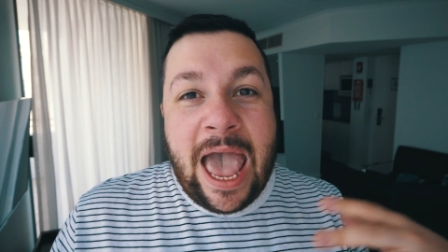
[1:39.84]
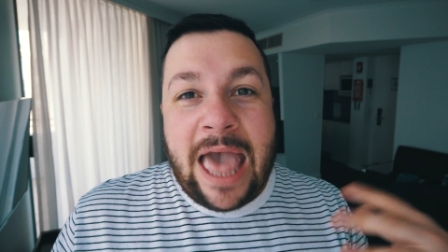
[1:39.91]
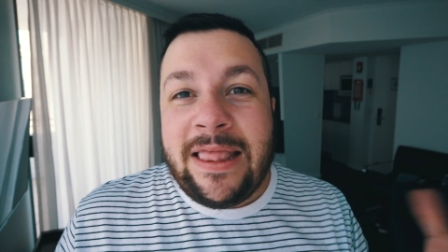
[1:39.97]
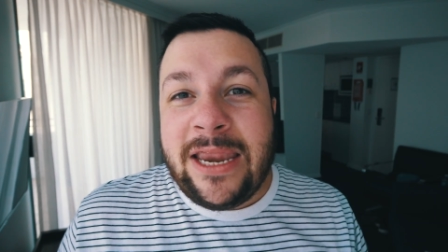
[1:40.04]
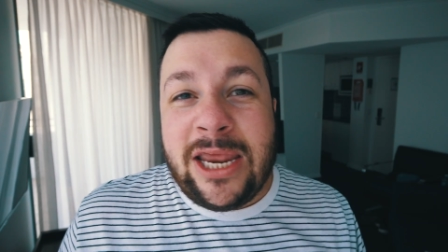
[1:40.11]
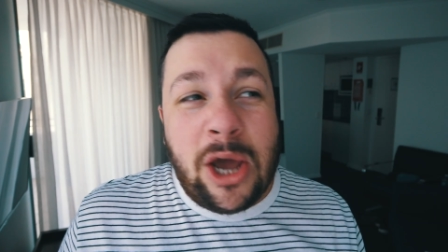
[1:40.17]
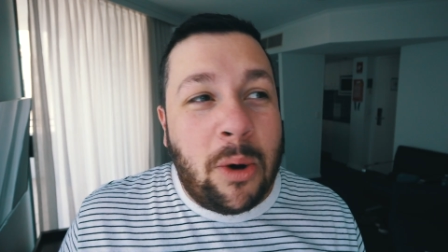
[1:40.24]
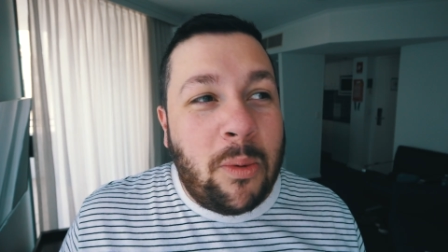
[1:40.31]
And
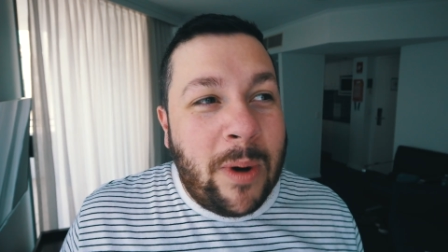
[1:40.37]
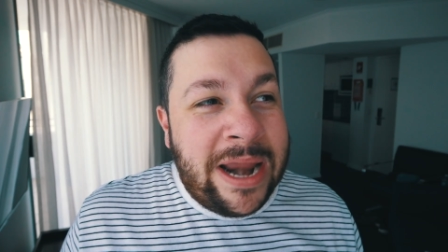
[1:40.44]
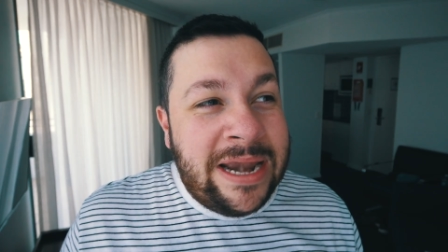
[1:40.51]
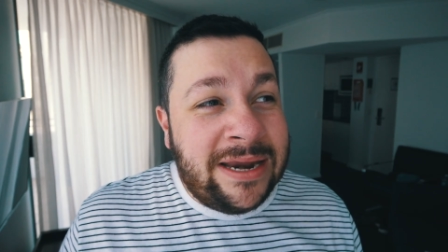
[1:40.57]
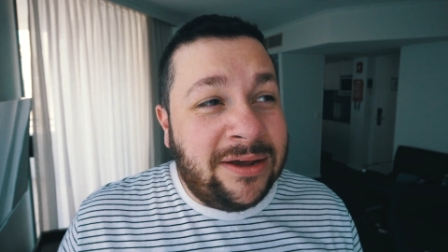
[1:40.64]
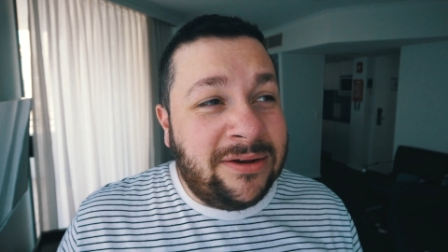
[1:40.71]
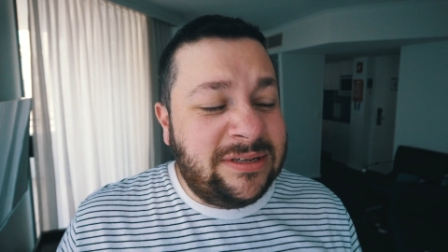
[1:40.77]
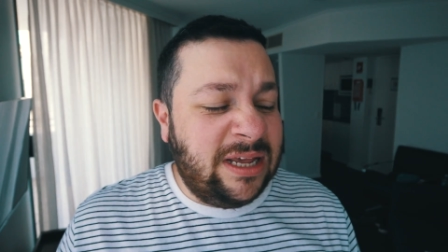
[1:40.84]
then you got
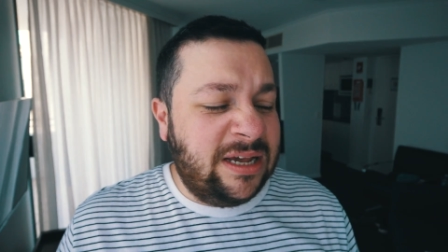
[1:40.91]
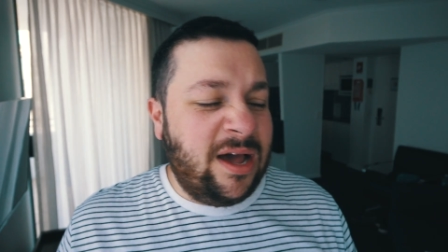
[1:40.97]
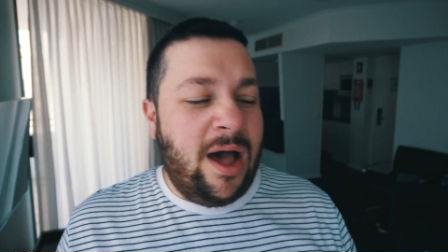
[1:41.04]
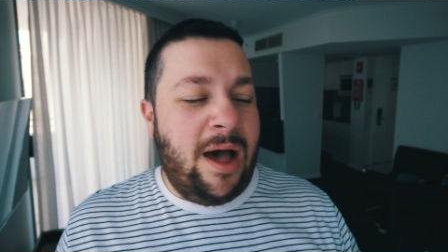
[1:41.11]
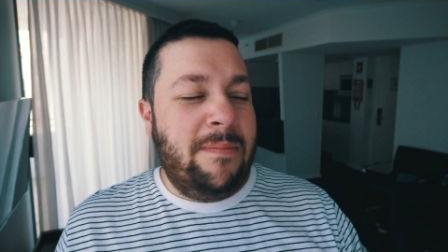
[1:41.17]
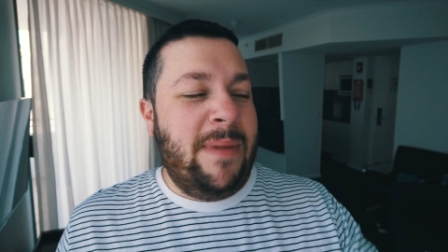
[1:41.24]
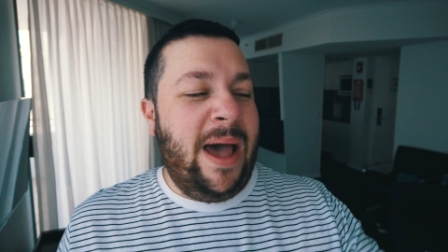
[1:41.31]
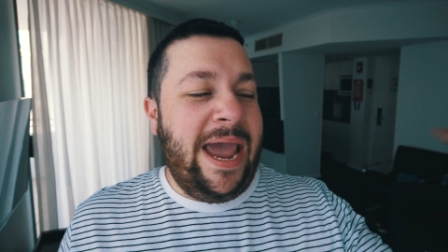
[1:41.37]
Wendy who's like,
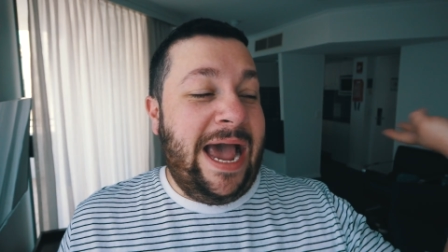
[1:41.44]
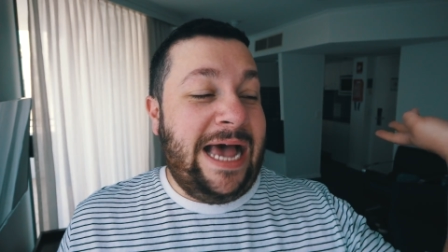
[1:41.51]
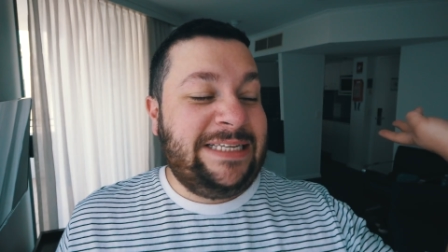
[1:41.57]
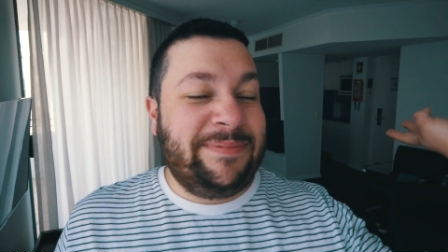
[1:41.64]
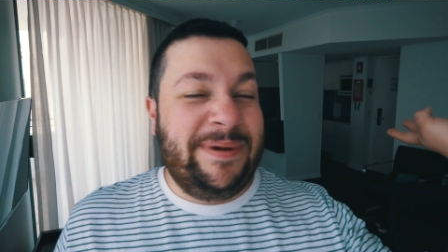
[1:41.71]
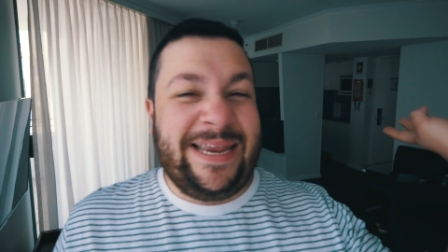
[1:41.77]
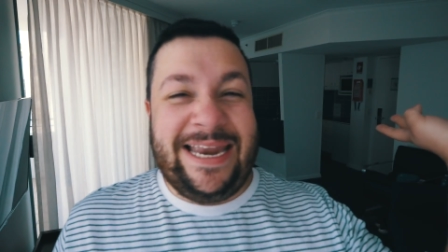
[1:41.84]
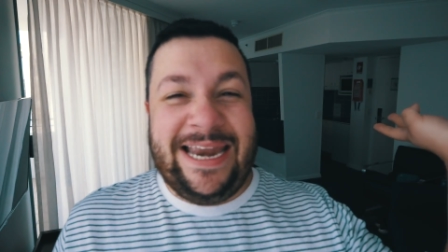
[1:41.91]
oh, my
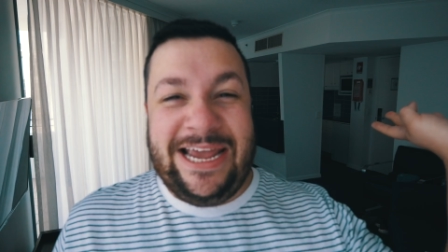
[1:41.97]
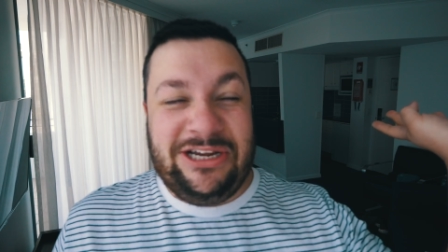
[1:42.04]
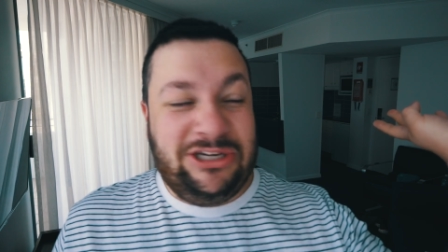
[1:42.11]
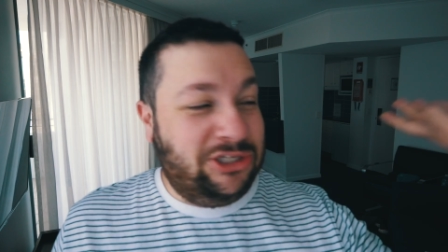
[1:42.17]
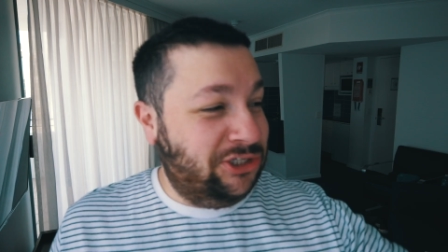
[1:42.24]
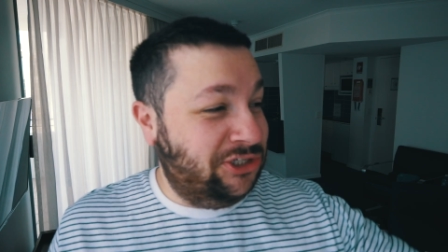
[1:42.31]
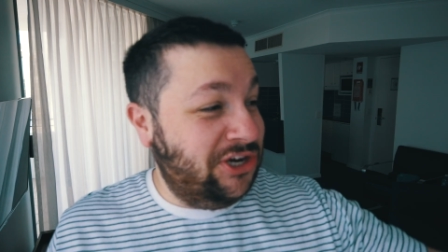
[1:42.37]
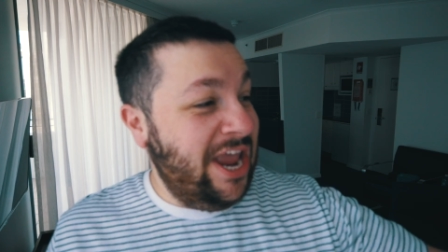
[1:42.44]
husband can eat
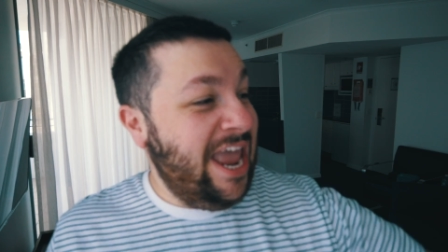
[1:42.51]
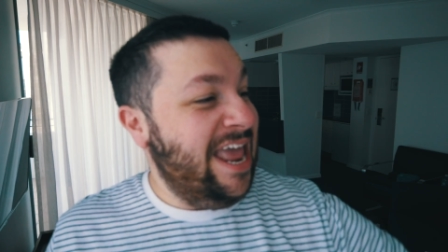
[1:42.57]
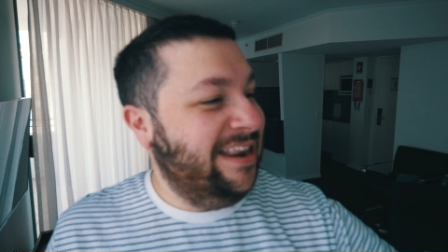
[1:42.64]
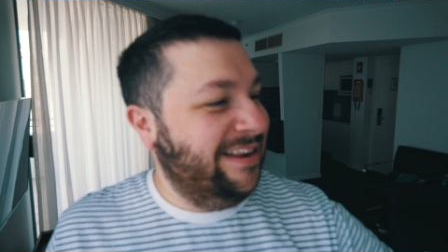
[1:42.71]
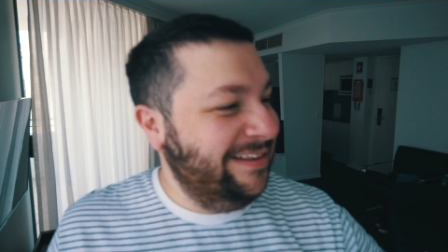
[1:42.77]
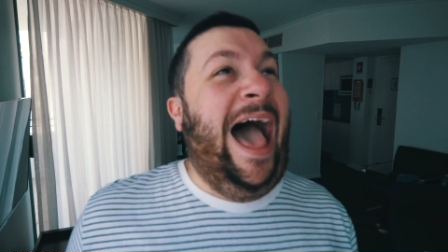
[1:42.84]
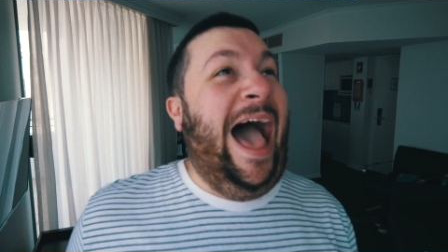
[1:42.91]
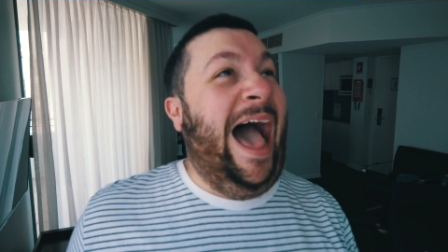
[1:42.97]

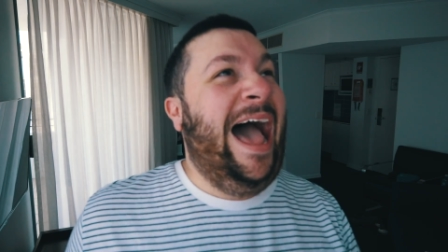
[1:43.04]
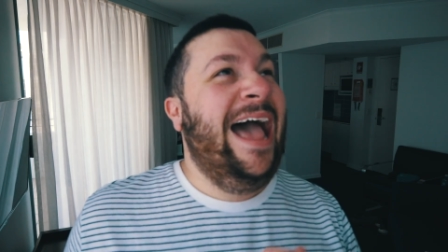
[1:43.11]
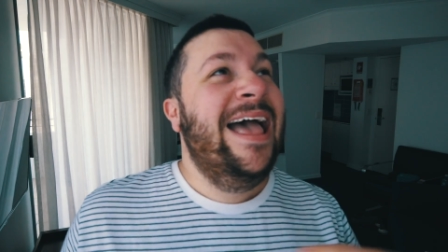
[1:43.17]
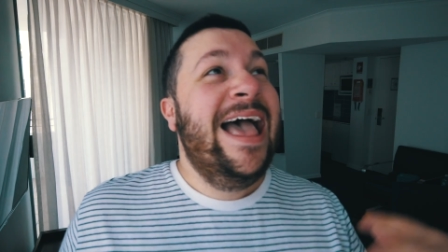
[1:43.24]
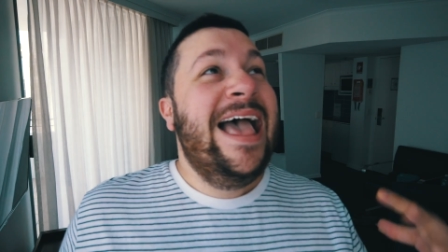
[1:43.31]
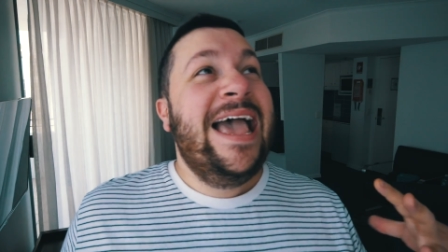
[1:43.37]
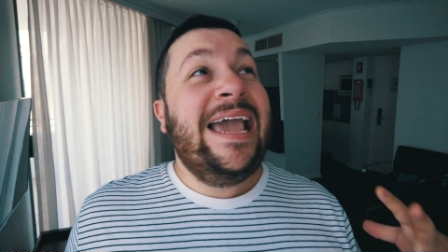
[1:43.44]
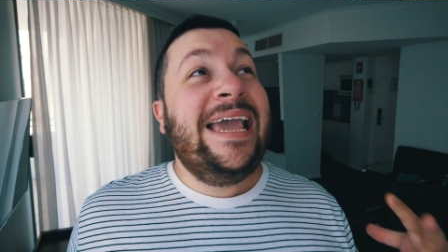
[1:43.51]
shit.
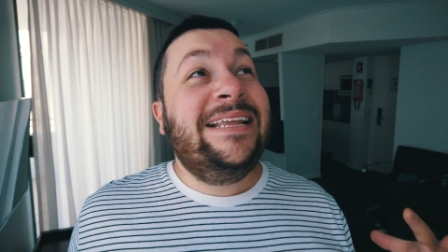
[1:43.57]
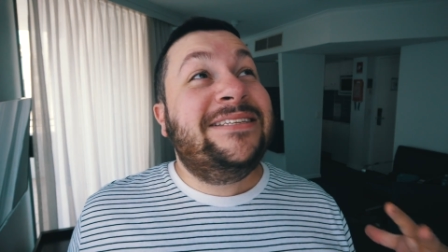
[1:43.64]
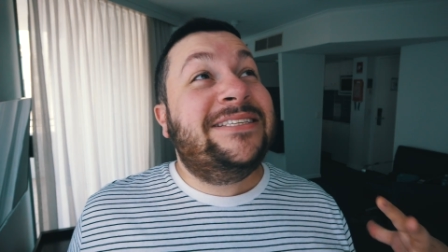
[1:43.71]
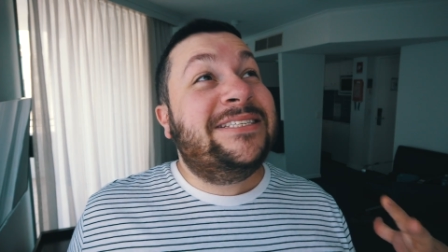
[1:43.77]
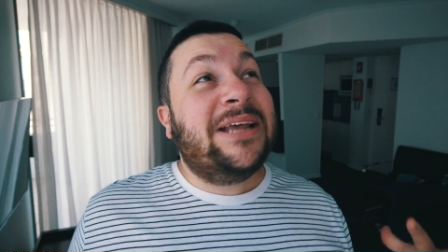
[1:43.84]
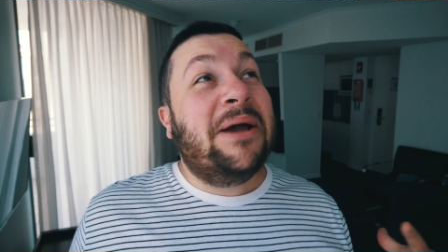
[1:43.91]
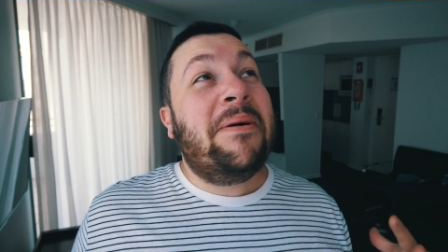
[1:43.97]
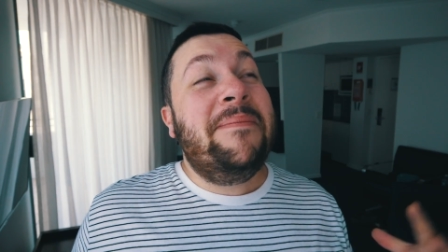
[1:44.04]
It's
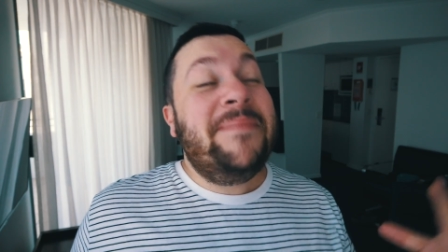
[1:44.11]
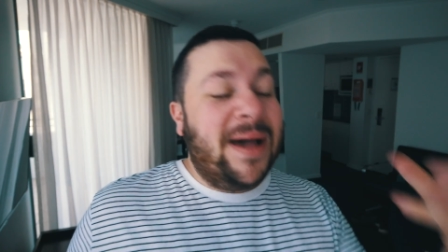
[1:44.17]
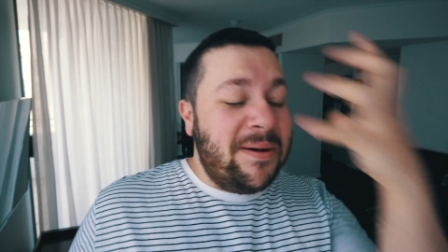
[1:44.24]
so,